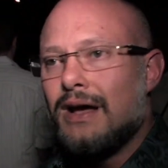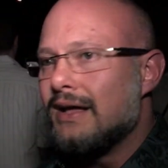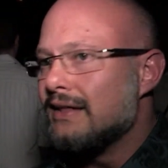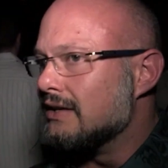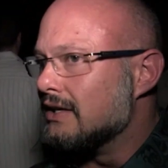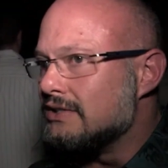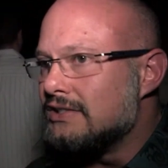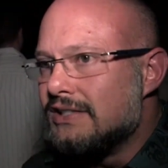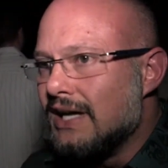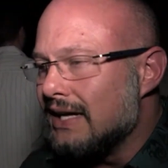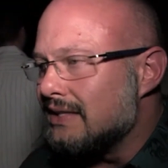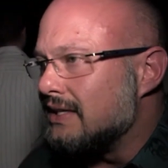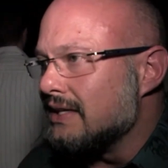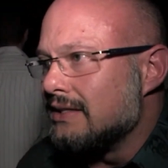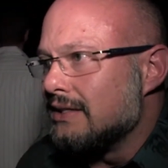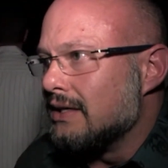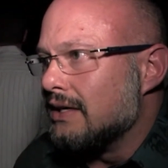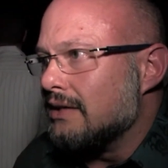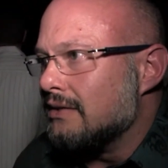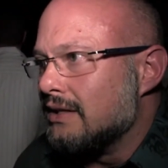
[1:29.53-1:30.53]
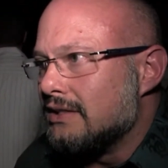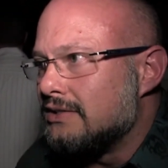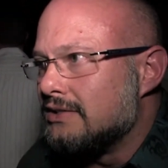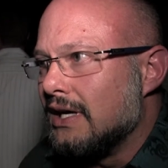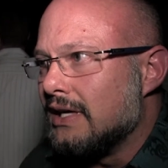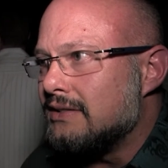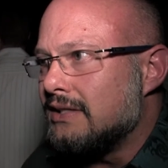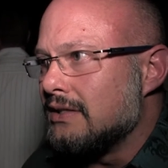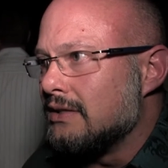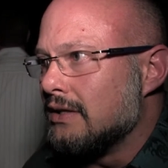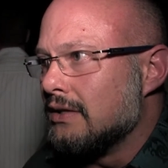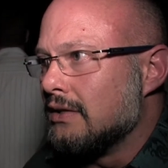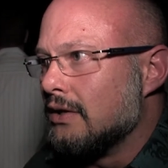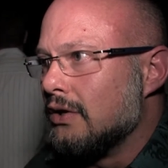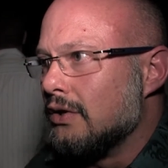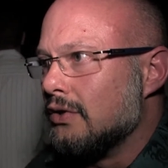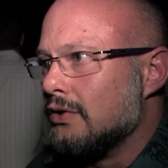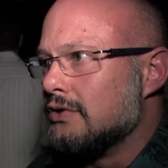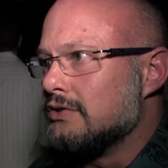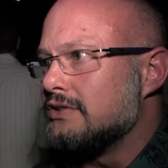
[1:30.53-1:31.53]
There's nothing to, there's nothing to
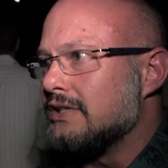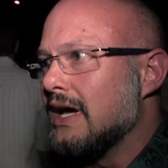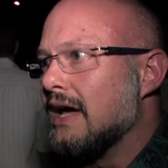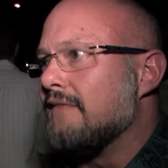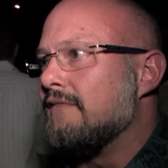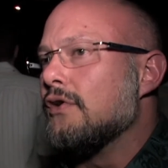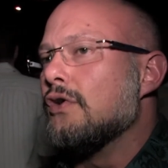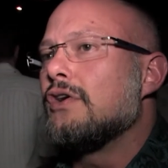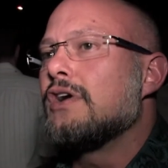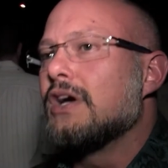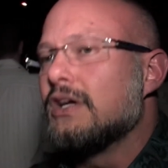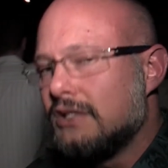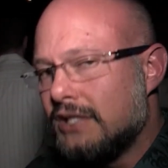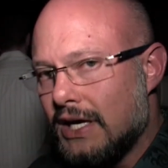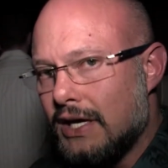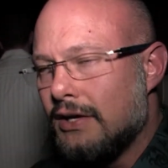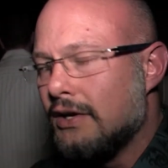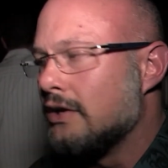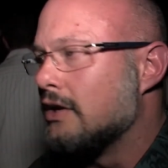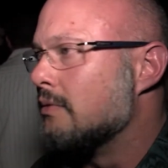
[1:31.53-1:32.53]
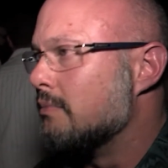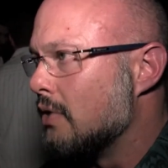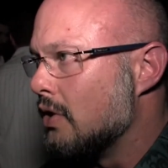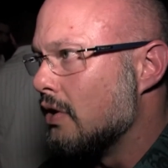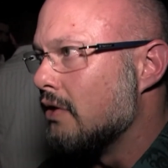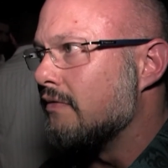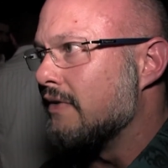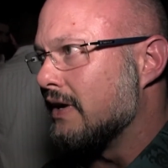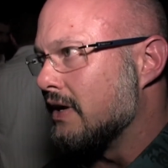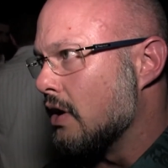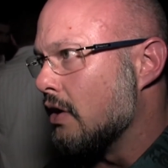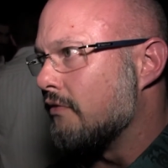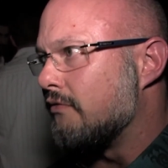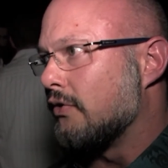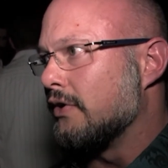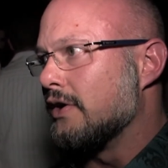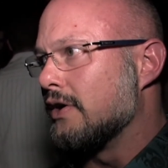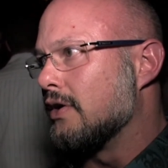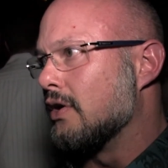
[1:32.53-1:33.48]
lose if you continue to move and go for your